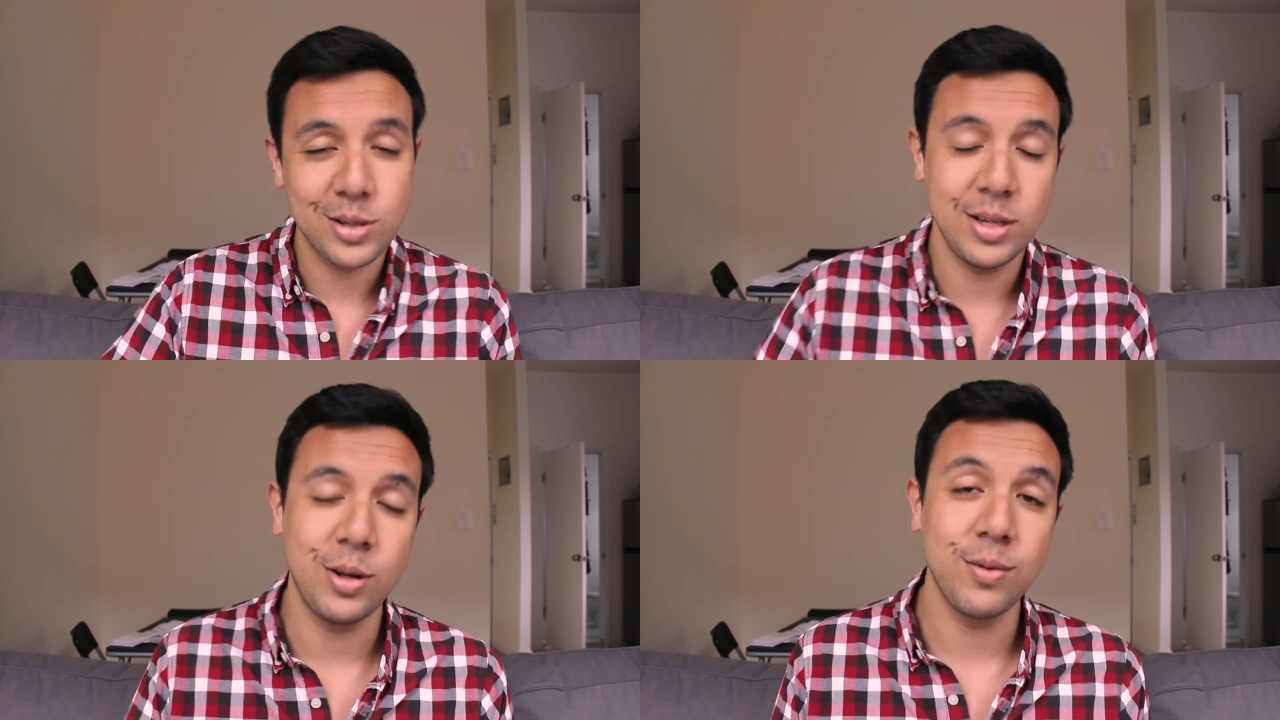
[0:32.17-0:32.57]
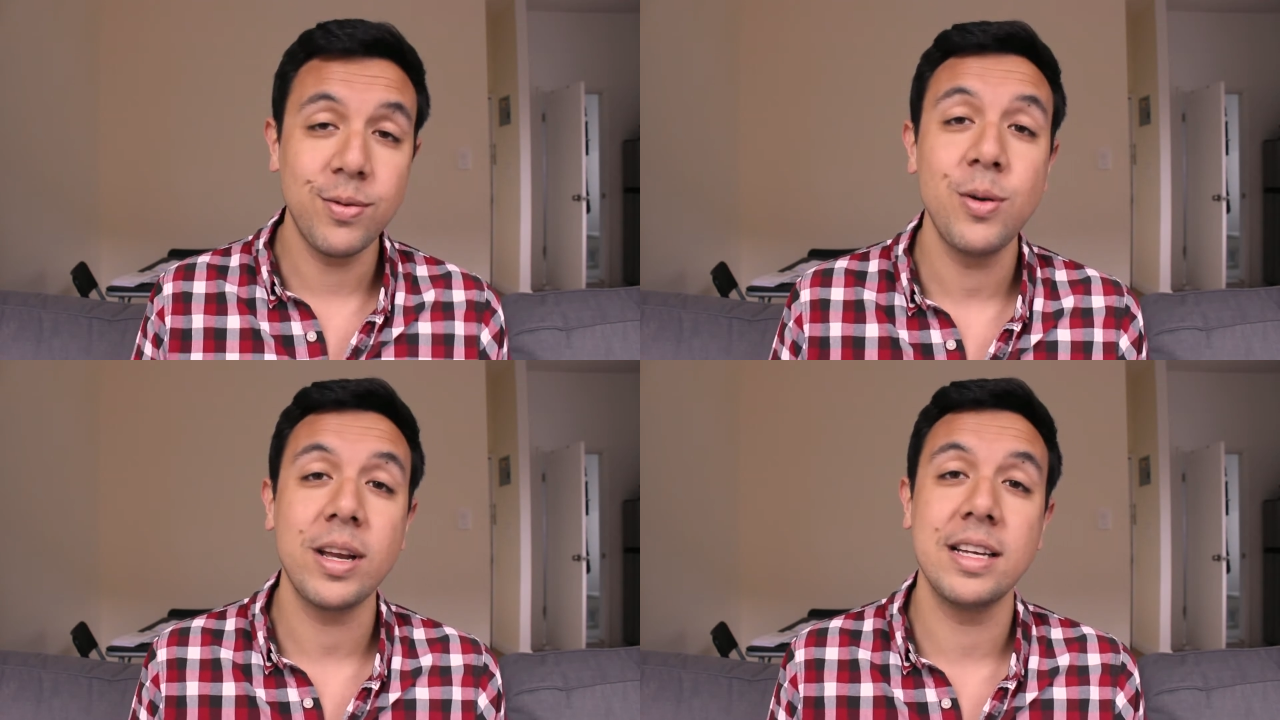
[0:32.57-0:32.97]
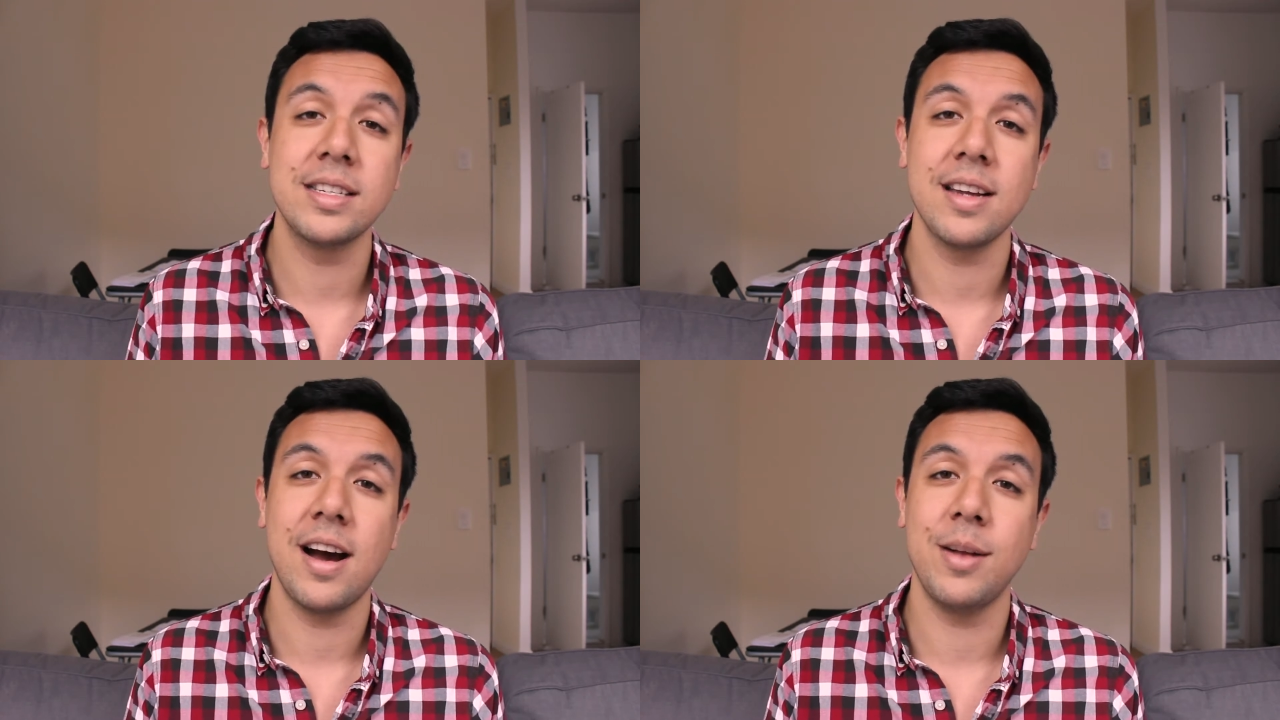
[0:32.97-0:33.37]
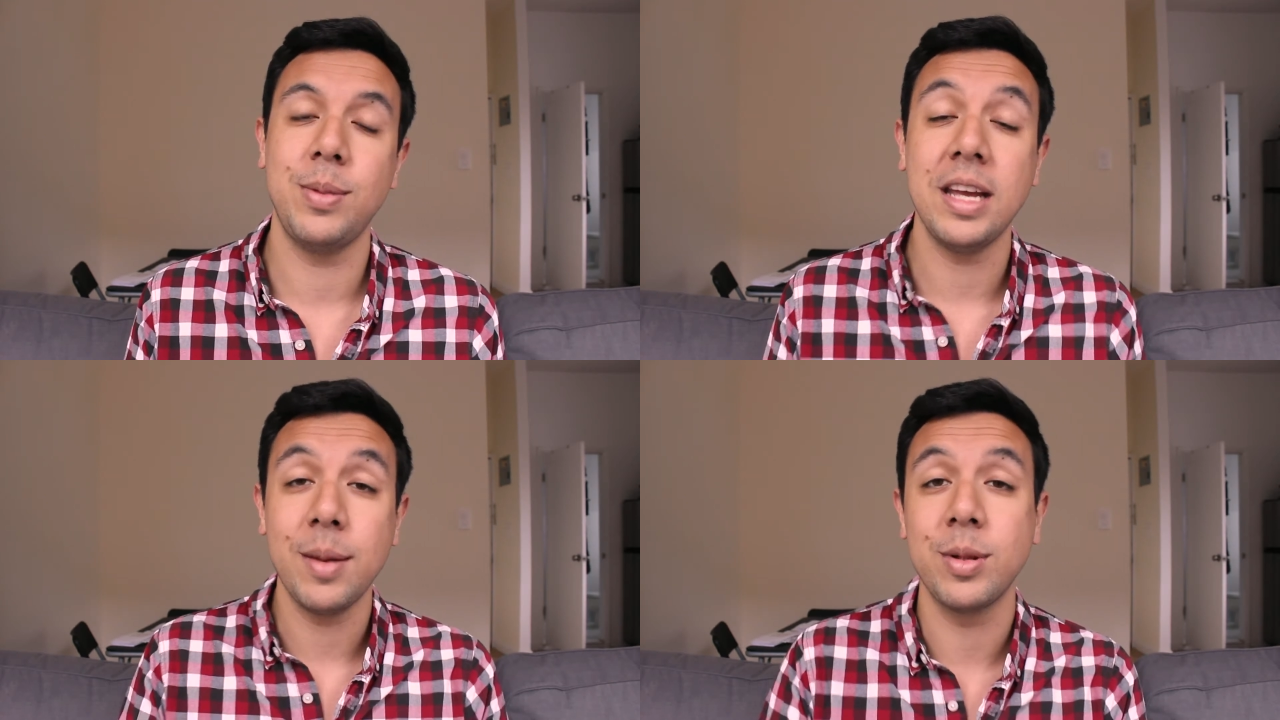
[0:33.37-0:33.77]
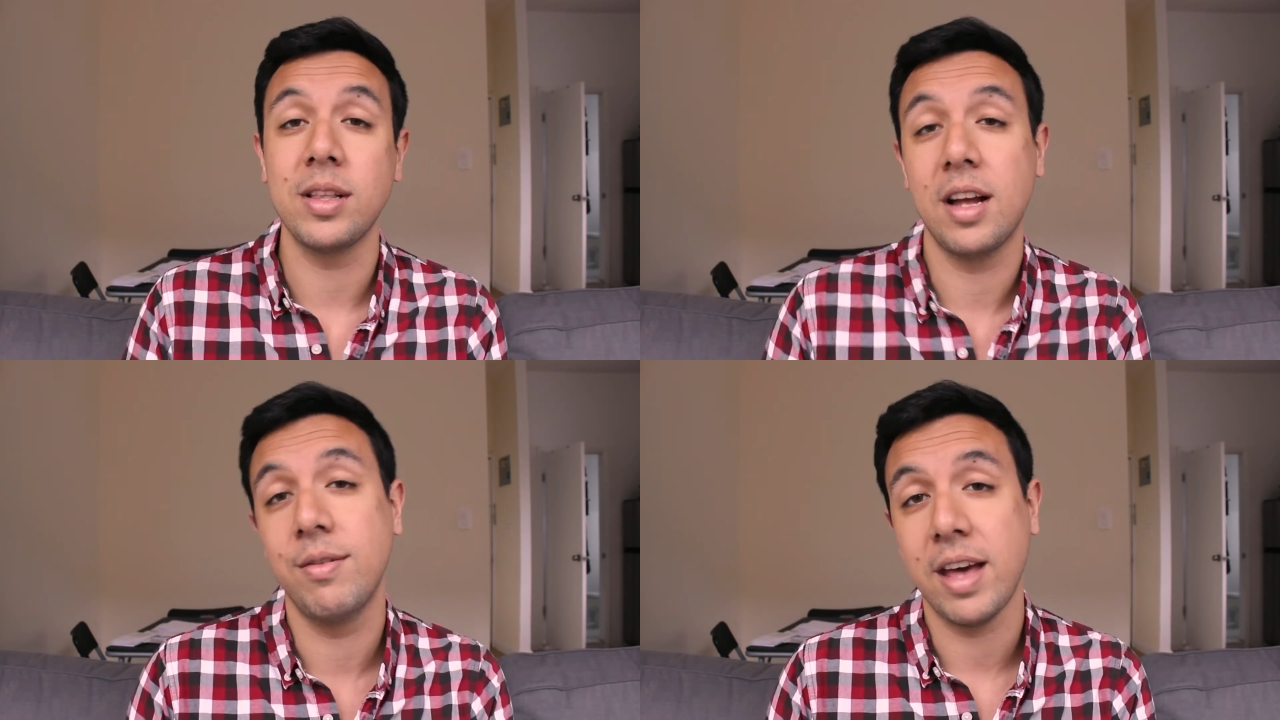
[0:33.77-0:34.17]
so that you can focus on being able
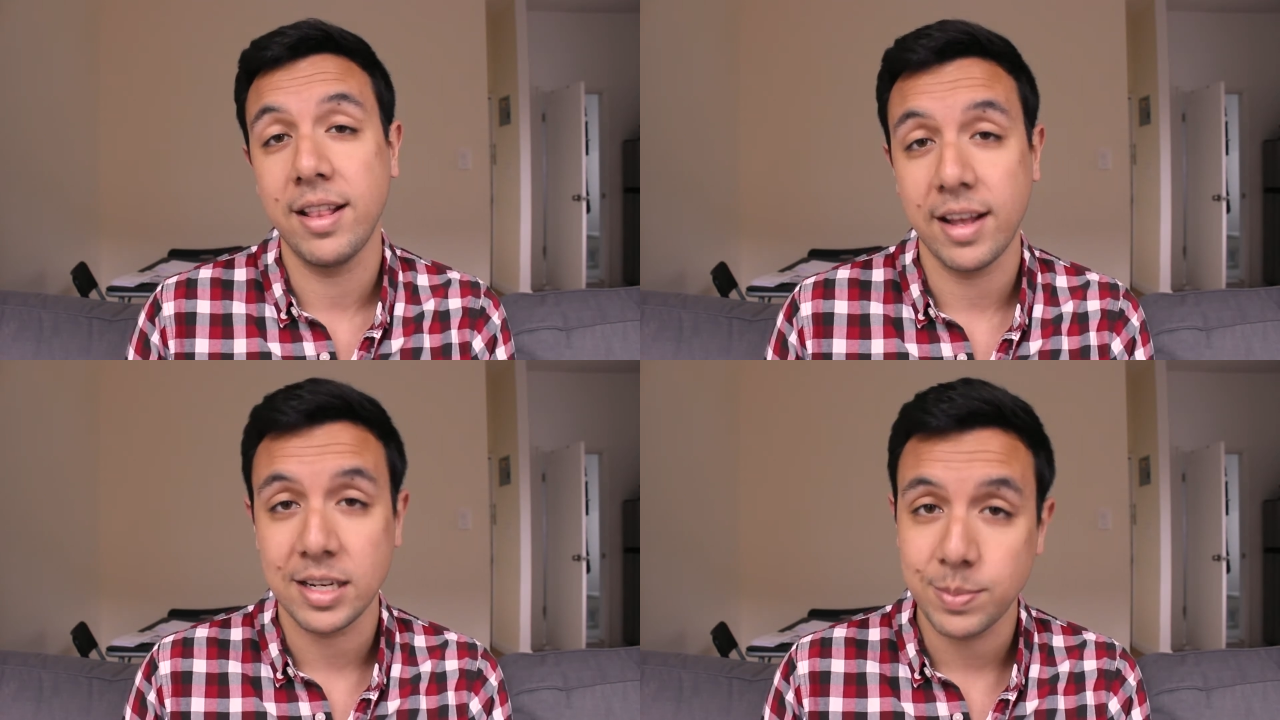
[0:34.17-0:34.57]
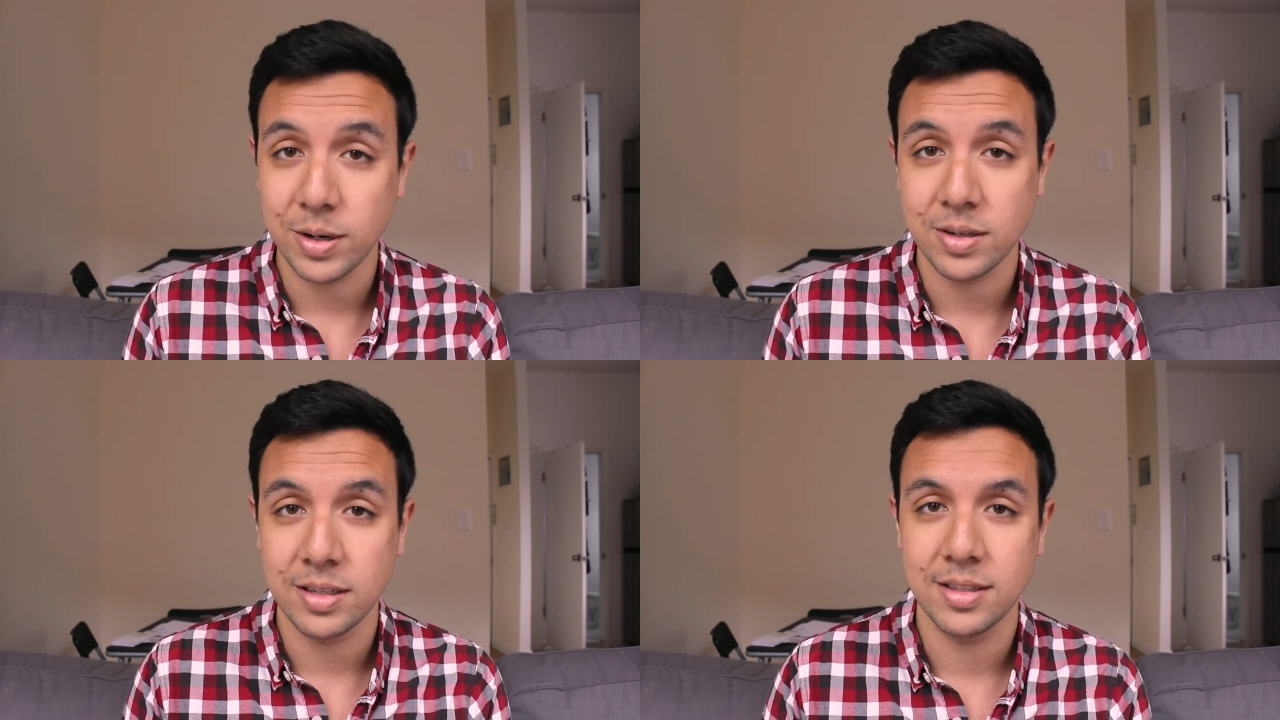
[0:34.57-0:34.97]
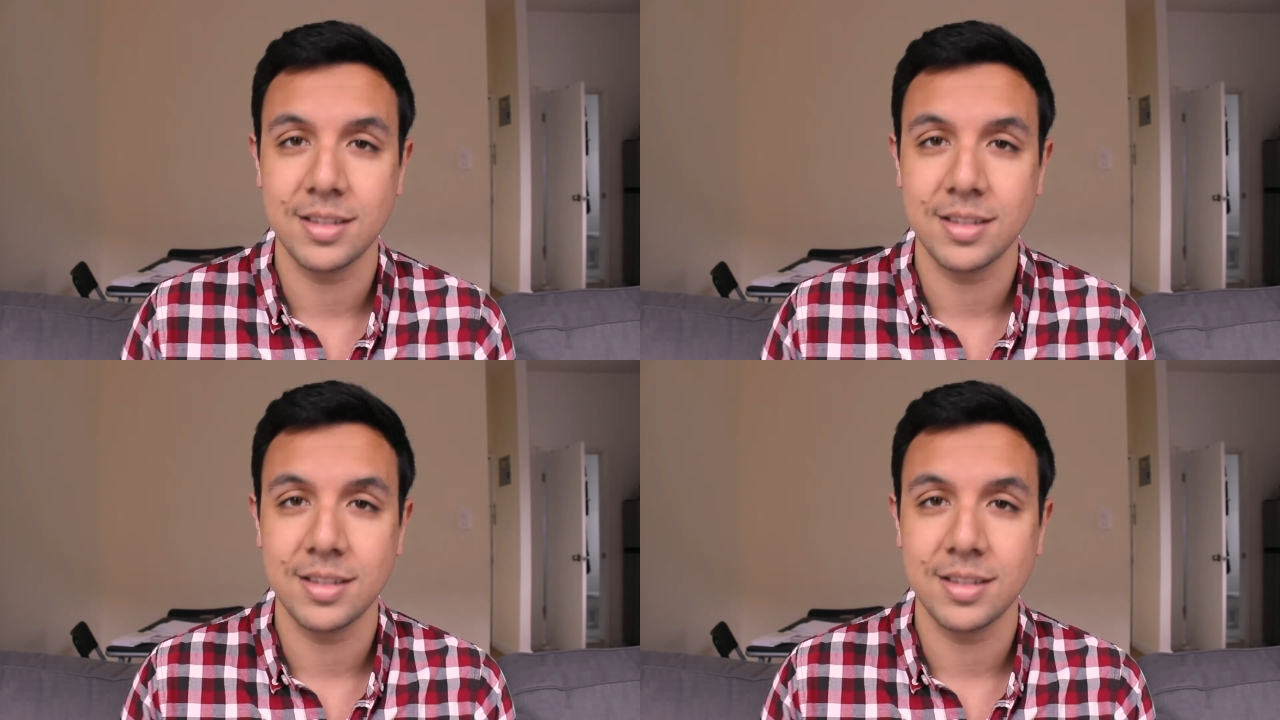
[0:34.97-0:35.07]
to love that next person,